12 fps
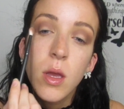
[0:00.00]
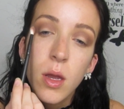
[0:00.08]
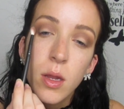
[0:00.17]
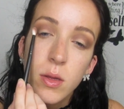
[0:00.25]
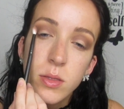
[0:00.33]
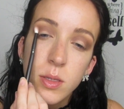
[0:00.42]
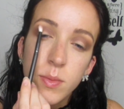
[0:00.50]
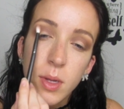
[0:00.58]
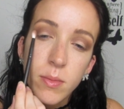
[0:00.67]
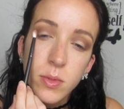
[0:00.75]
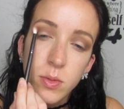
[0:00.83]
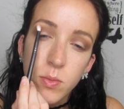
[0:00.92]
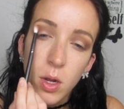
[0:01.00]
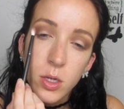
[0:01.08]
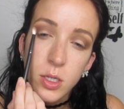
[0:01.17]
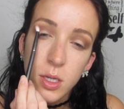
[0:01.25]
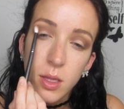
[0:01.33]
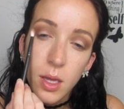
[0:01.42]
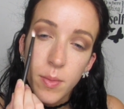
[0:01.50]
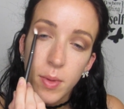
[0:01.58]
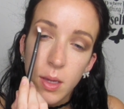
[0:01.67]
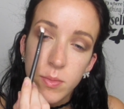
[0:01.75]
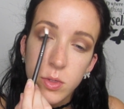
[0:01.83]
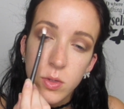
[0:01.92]
I know sometimes in watching like
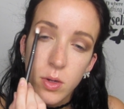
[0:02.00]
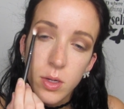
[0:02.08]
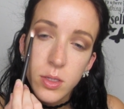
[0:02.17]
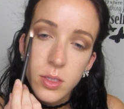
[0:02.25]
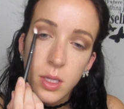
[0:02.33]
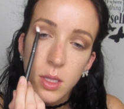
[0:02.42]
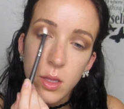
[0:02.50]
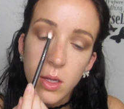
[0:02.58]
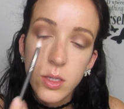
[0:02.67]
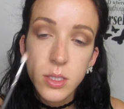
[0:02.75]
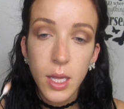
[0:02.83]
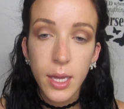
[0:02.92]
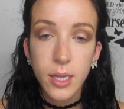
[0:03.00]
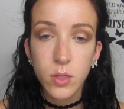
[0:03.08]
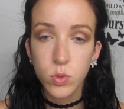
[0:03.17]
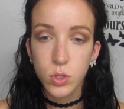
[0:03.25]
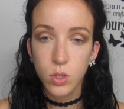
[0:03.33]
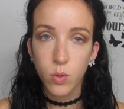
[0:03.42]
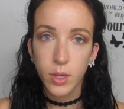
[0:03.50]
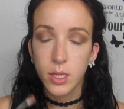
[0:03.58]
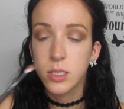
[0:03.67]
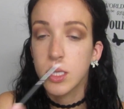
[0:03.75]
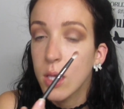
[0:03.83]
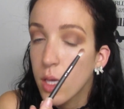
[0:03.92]
makeup tutorials it looks like it was so
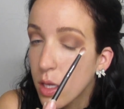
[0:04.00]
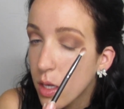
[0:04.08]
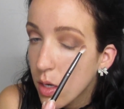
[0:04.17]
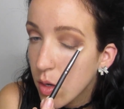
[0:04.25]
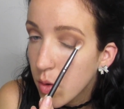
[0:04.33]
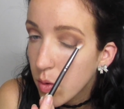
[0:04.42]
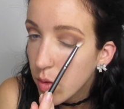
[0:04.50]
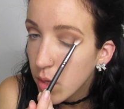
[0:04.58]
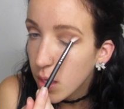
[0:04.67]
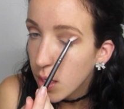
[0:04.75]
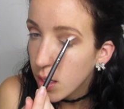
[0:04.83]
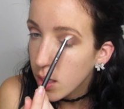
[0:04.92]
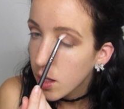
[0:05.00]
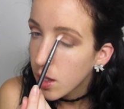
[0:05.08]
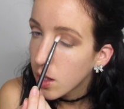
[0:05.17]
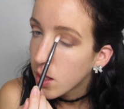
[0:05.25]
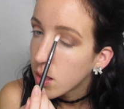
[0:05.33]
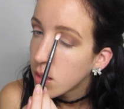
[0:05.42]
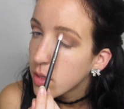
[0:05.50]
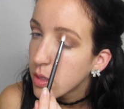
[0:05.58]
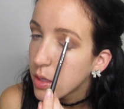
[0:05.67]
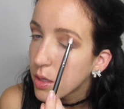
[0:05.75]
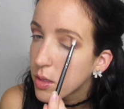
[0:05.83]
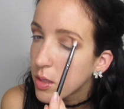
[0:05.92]
easy, and you know, like,
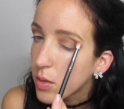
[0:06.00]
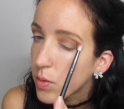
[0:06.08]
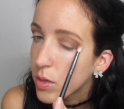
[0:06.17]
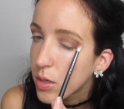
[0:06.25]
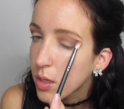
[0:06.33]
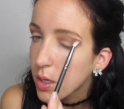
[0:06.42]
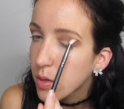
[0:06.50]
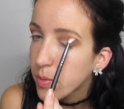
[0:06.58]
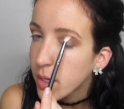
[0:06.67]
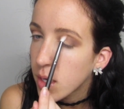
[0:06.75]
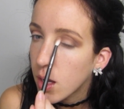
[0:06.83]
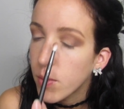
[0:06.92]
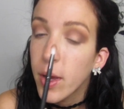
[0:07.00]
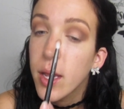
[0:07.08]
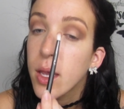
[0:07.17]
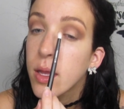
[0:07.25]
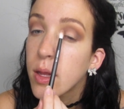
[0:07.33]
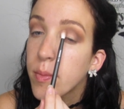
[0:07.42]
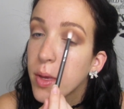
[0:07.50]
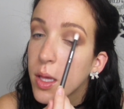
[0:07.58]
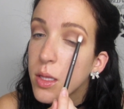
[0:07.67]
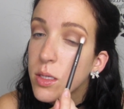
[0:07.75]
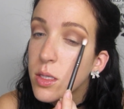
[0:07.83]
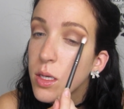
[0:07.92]
and you're wondering like, oh my god, why can't I
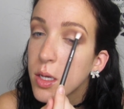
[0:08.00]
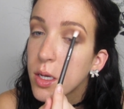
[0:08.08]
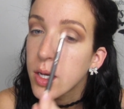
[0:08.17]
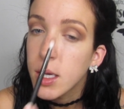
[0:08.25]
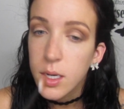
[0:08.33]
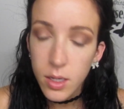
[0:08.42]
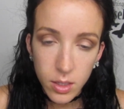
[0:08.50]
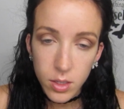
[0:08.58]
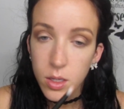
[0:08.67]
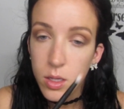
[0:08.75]
make this look good?